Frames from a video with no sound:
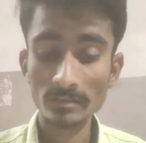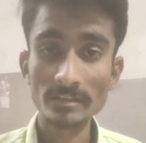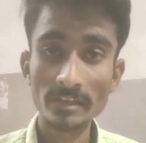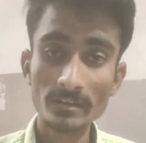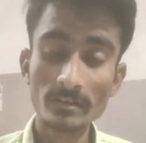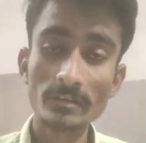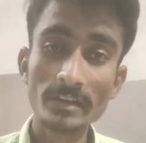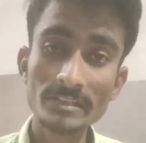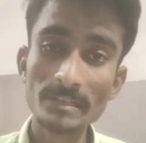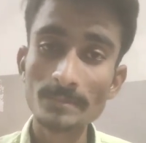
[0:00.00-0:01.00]
then
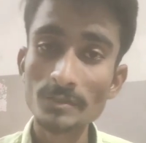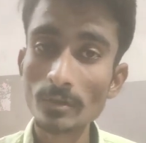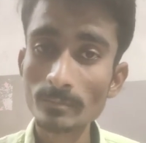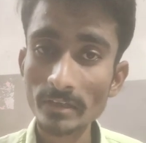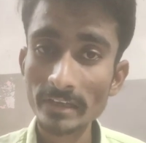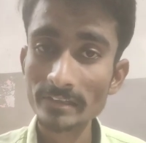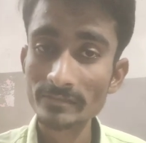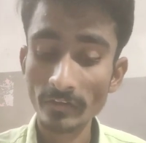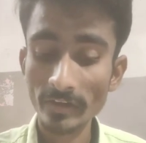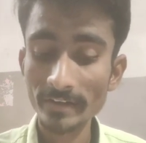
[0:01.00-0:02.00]
reception of the case,
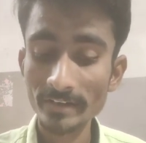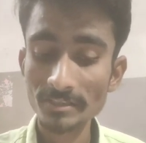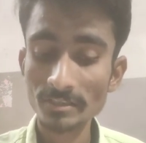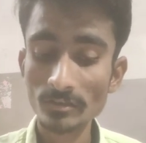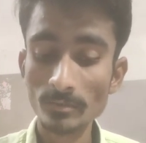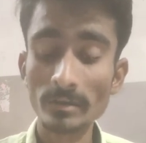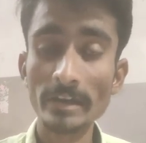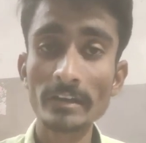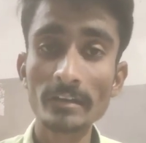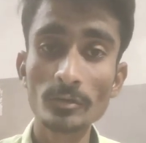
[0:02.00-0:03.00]
validation of
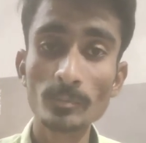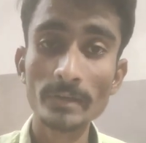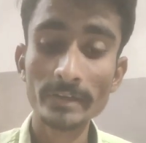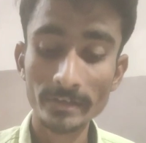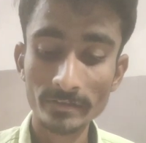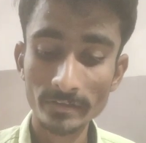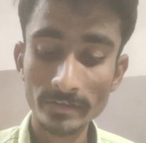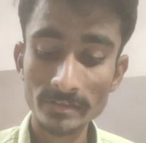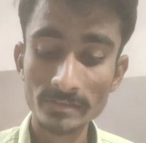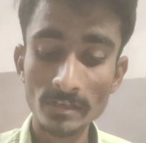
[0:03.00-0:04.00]
and duplicate the
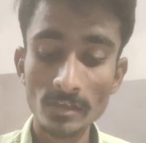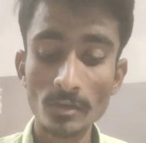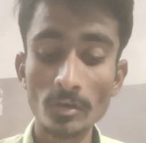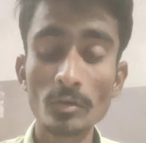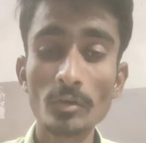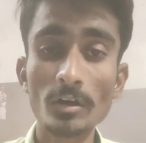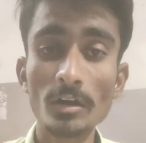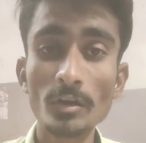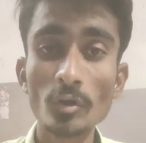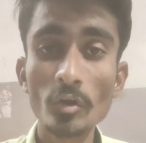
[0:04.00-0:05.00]
case,
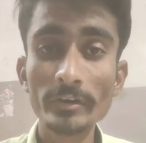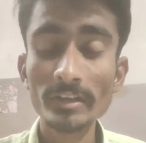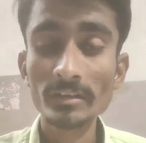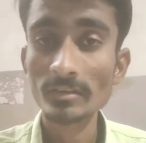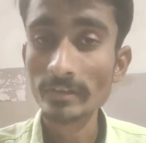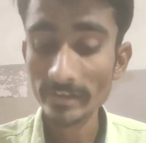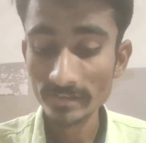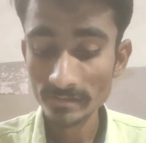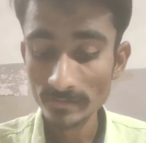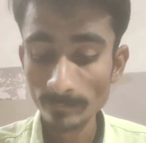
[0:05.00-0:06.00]
logging the
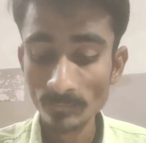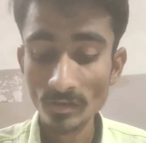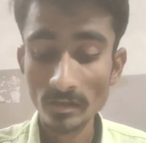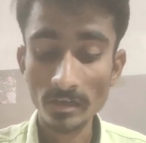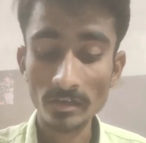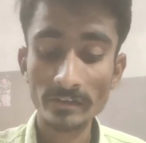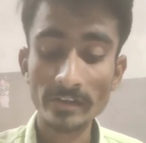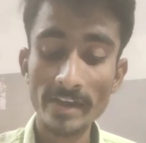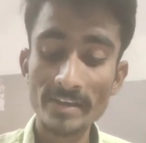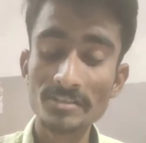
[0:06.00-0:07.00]
case,
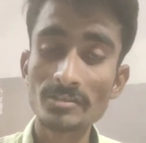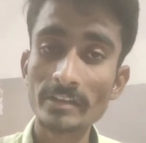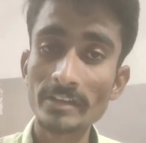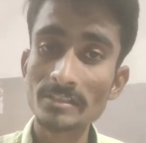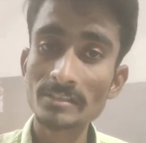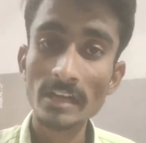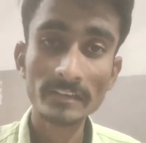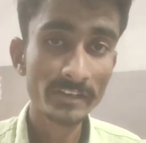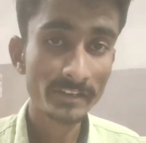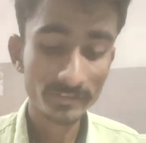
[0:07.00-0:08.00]
tries the case,
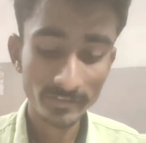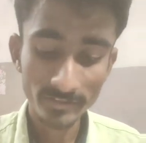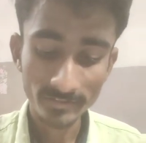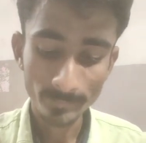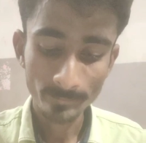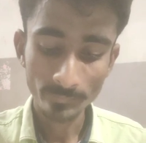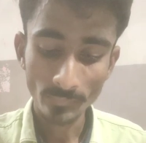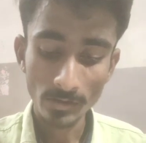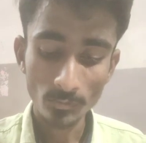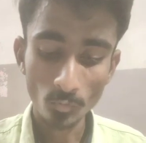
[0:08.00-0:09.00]
data entry,
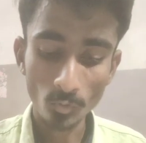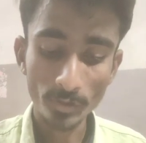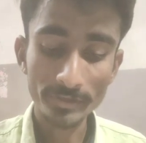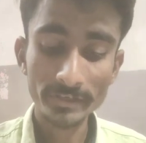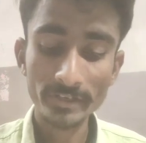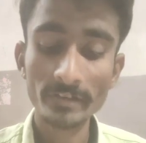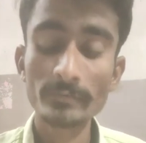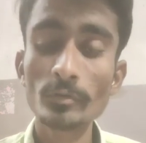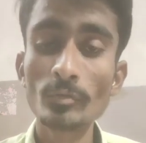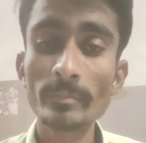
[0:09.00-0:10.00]
quality
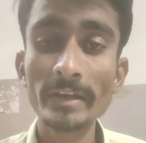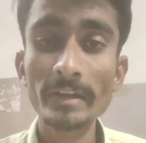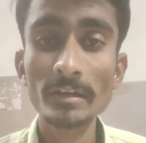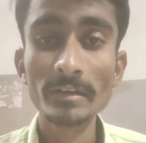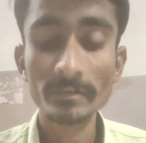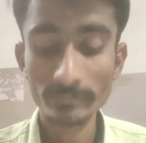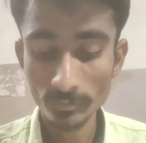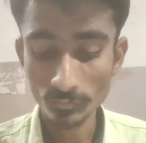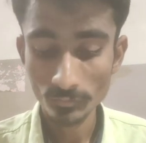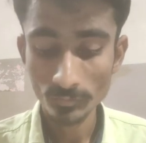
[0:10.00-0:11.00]
review, medical
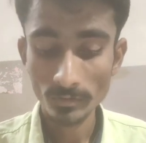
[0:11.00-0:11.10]
review,